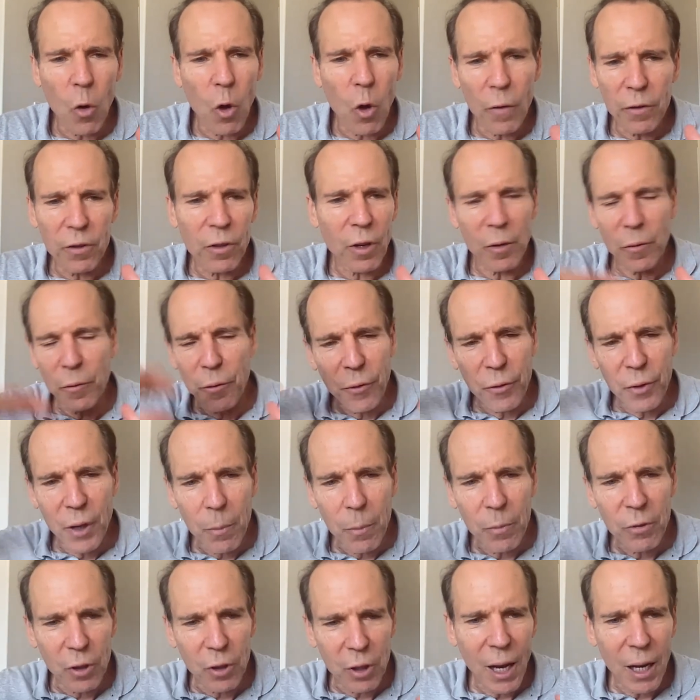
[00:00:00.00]
all of a sudden
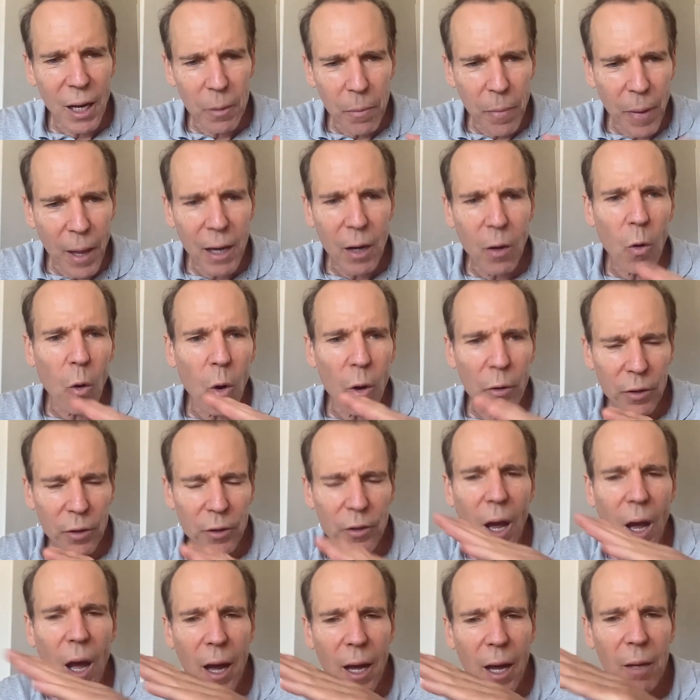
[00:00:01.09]
flips. You're getting better all the
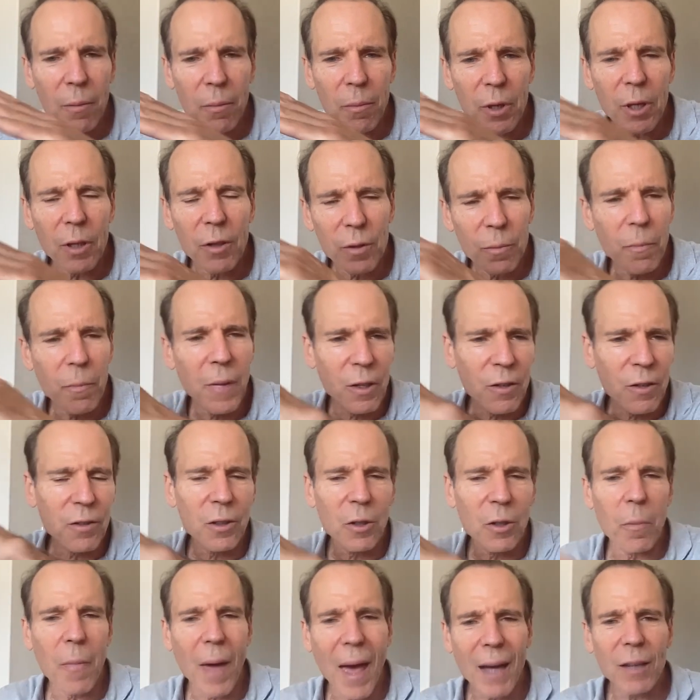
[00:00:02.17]
time, but it's, it
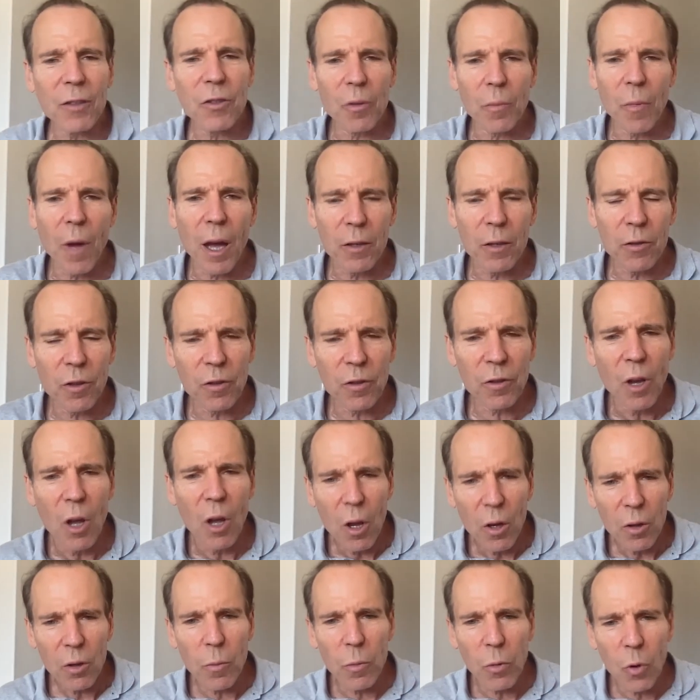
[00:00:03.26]
still maximizes
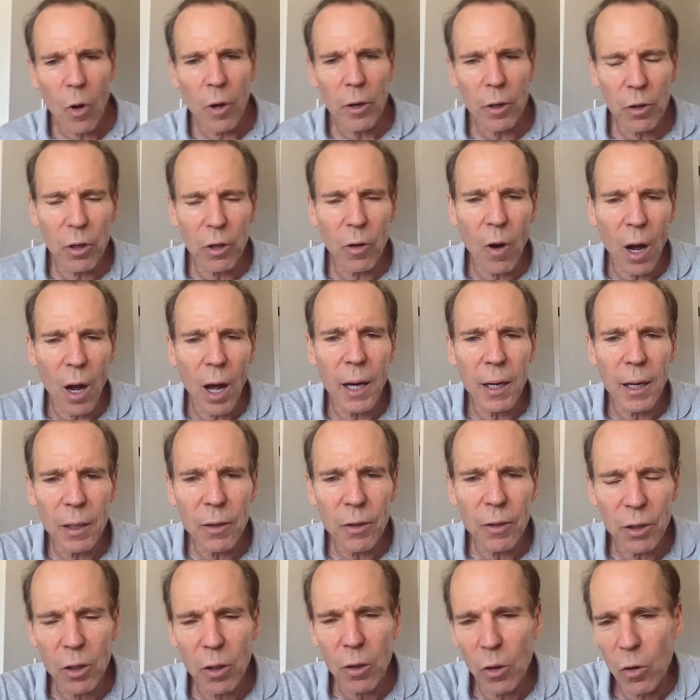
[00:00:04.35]
the longer you're on
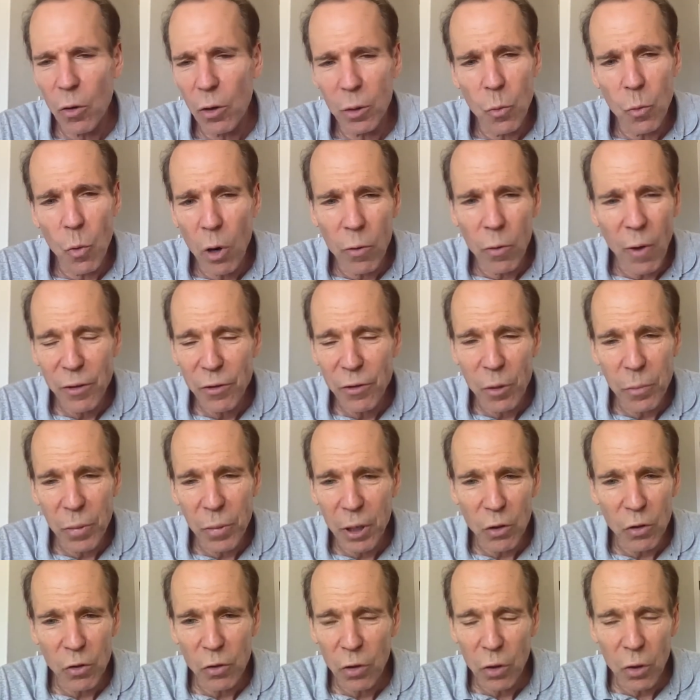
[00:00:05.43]
it, and you're learning more
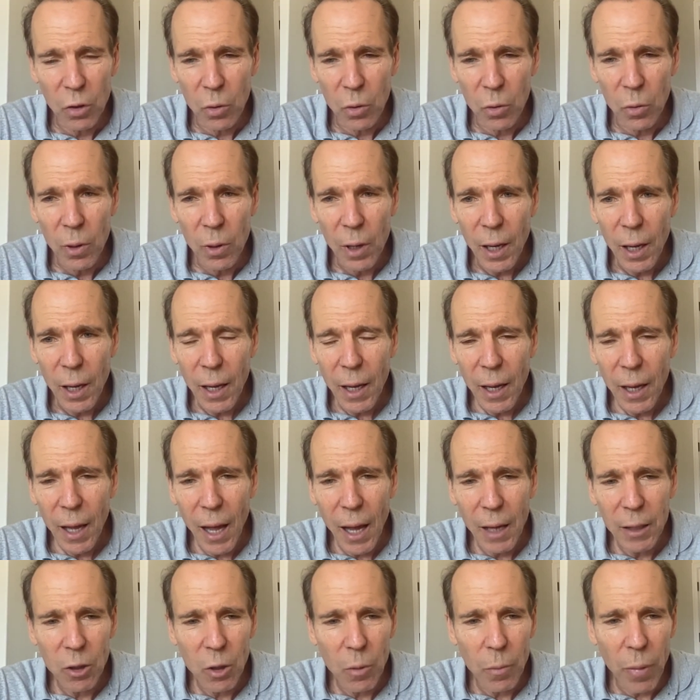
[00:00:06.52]
recipes too,
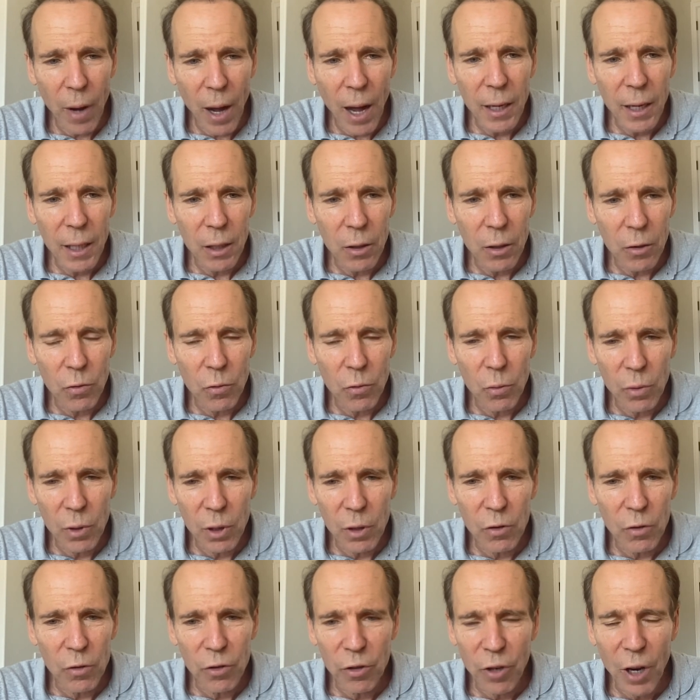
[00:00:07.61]
and your body is,
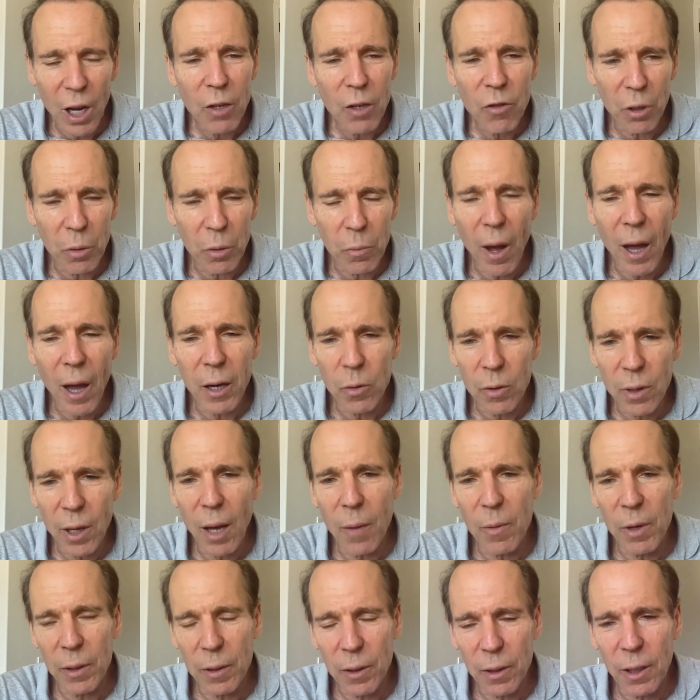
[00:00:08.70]
is changing
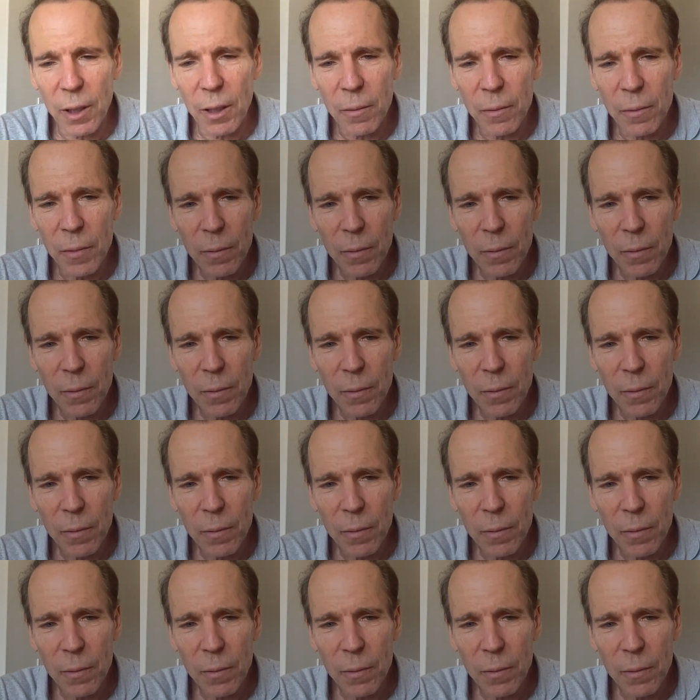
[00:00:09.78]
biochemically.